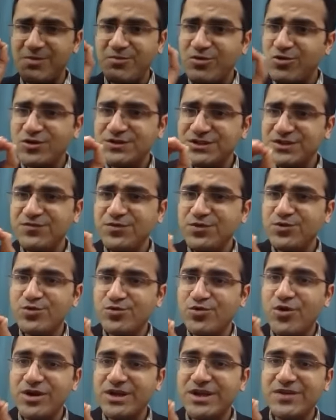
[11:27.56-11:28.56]
Because if you do
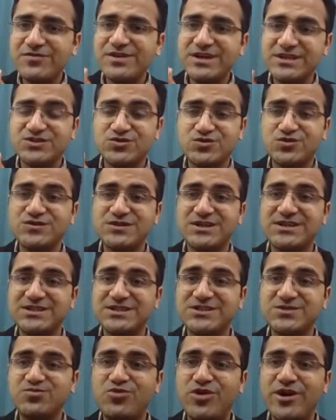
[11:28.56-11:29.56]
not give dextrose at
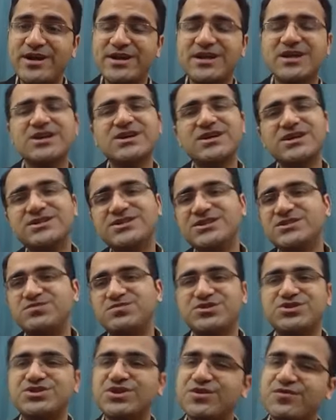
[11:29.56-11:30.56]
this point, this
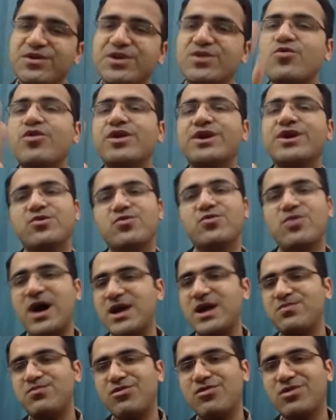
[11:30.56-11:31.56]
patient will go into
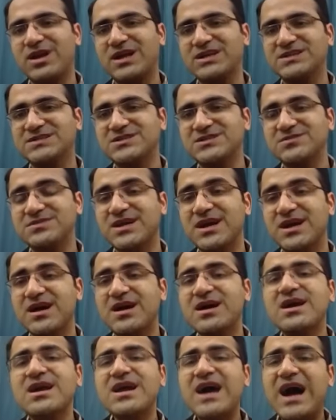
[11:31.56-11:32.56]
hypoglycemia.
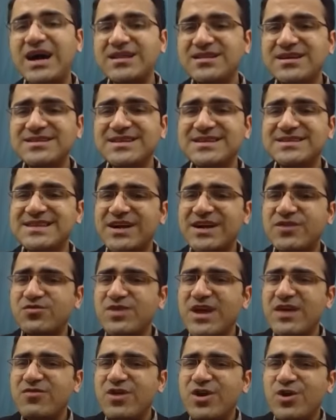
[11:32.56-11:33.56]
Other than that,
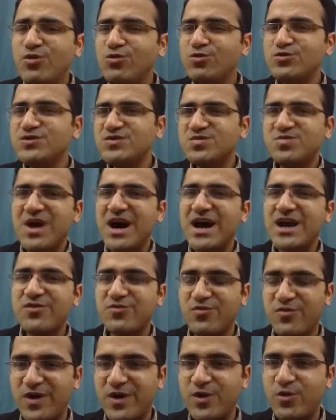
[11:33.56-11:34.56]
we have a loose
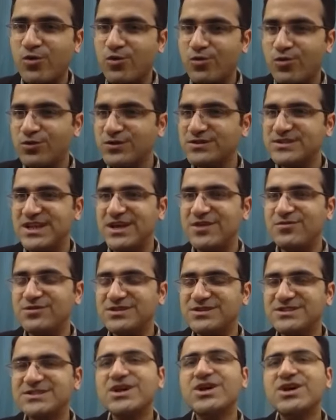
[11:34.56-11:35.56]
mark for glucose
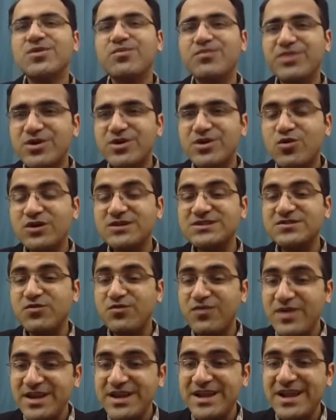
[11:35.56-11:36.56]
levels because
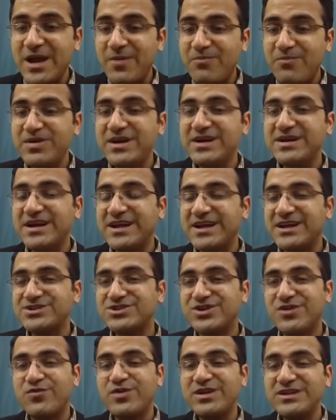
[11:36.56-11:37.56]
very rapid
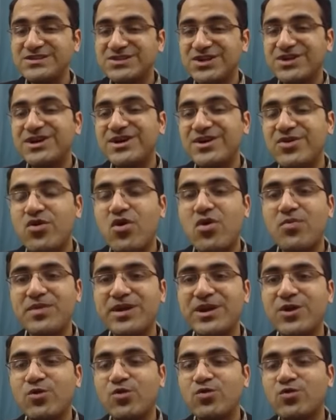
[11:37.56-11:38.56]
correction, very sudden drop
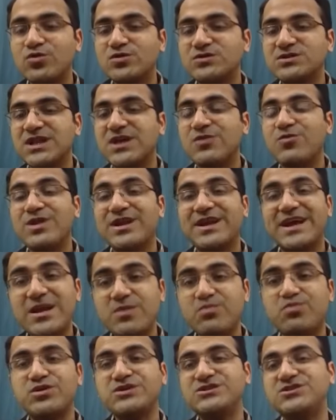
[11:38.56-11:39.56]
in glucose level
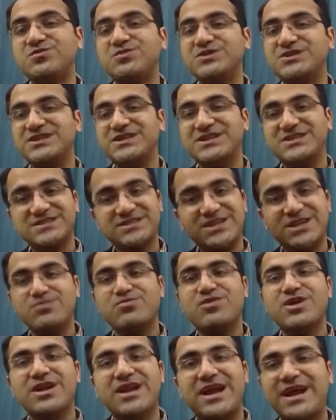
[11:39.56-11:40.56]
can precipitate
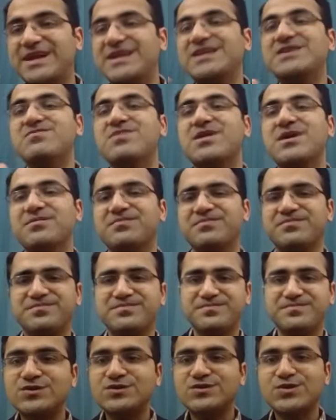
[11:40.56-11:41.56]
cerebral edema.
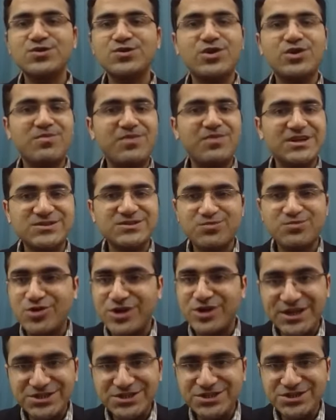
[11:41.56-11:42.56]
So you replace
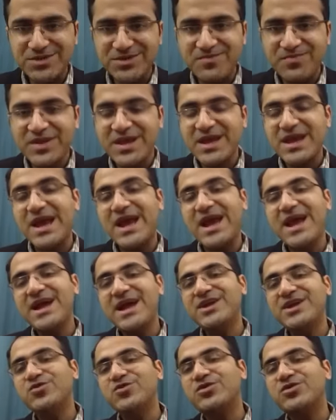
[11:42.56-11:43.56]
potassium
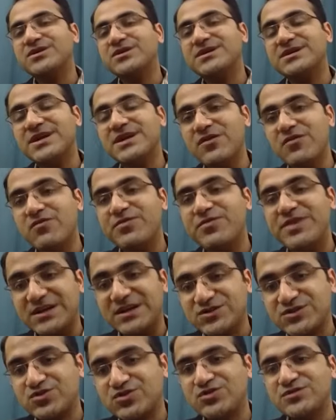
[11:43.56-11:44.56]
and you give
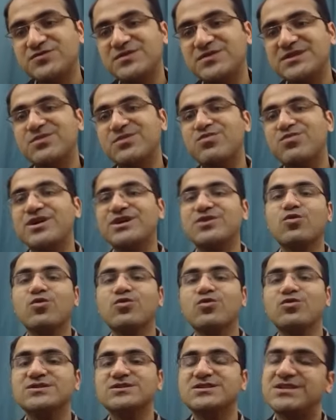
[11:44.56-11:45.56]
dextrose when the blood
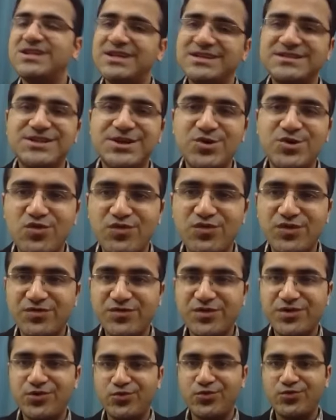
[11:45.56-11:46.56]
glucose is less than
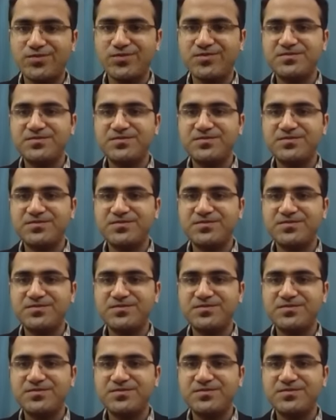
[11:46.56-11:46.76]
252.